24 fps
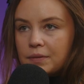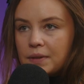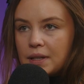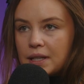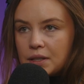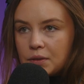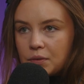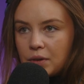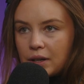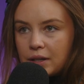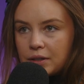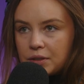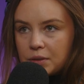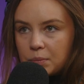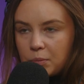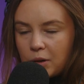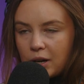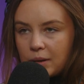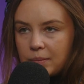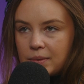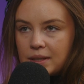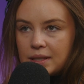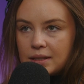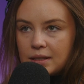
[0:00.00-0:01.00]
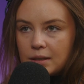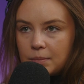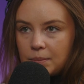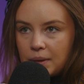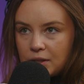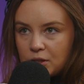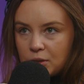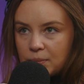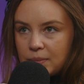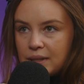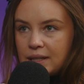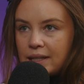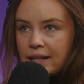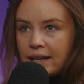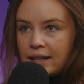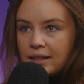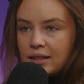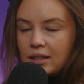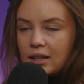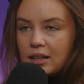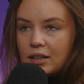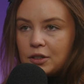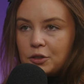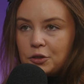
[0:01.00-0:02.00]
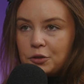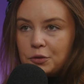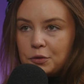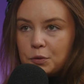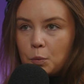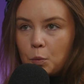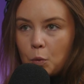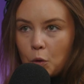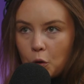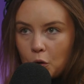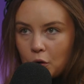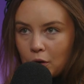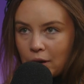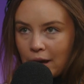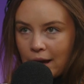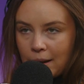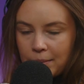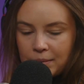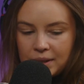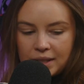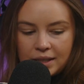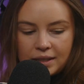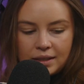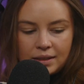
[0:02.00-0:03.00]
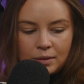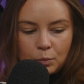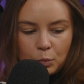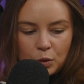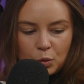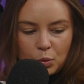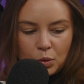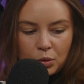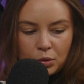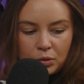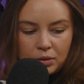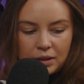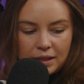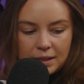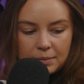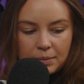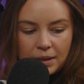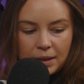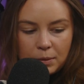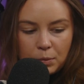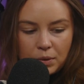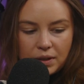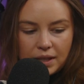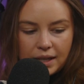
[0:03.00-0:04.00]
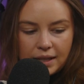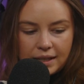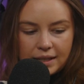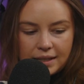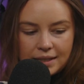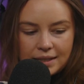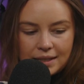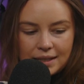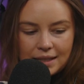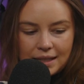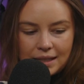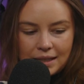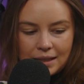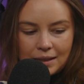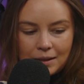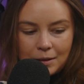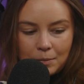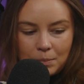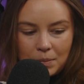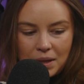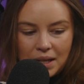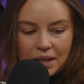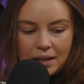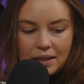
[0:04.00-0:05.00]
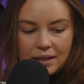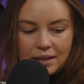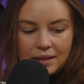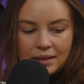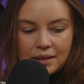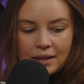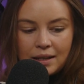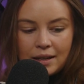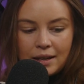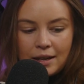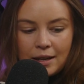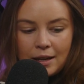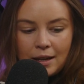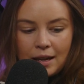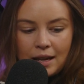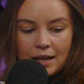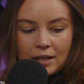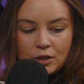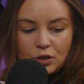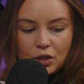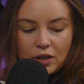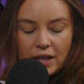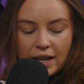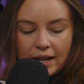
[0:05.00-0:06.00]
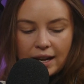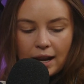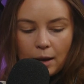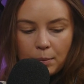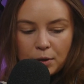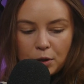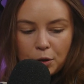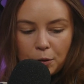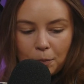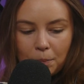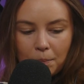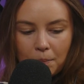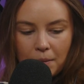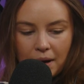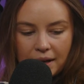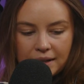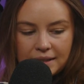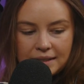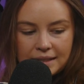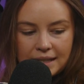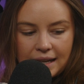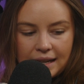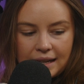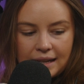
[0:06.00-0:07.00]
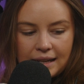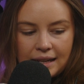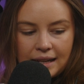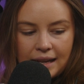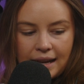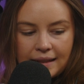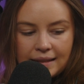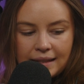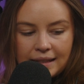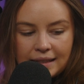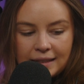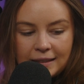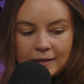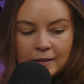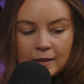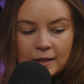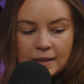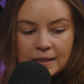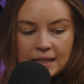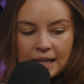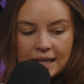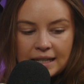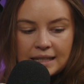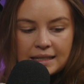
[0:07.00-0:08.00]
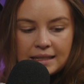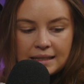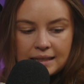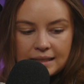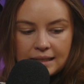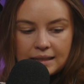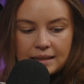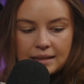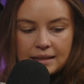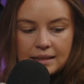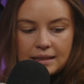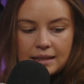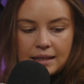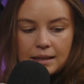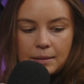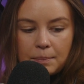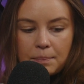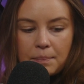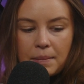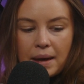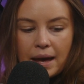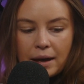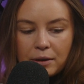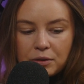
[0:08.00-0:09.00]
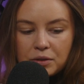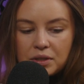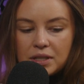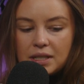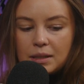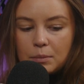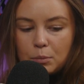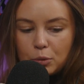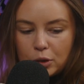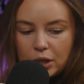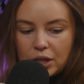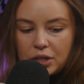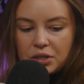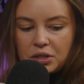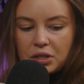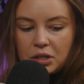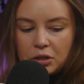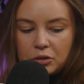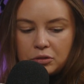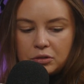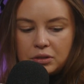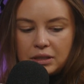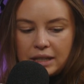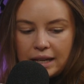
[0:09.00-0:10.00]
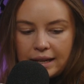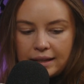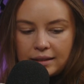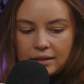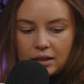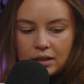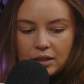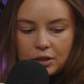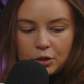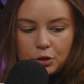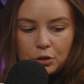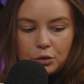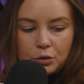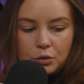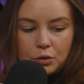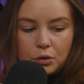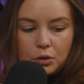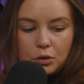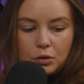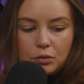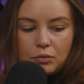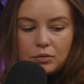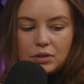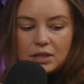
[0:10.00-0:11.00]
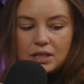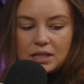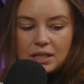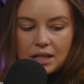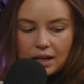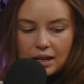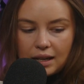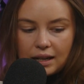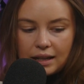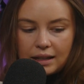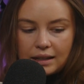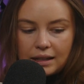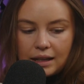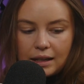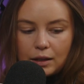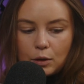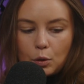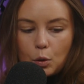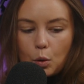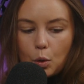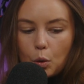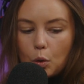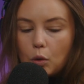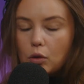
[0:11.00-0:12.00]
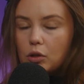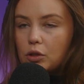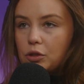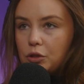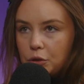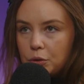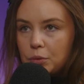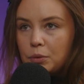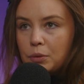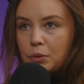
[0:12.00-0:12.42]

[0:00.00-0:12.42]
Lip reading: Israel's Prime Minister Benjamin Netanyahu's war cabinet, which we'll explain what that is in a minute. So that happened on Monday, and then in the days since, the mounting pressure on Netanyahu to resign and call a new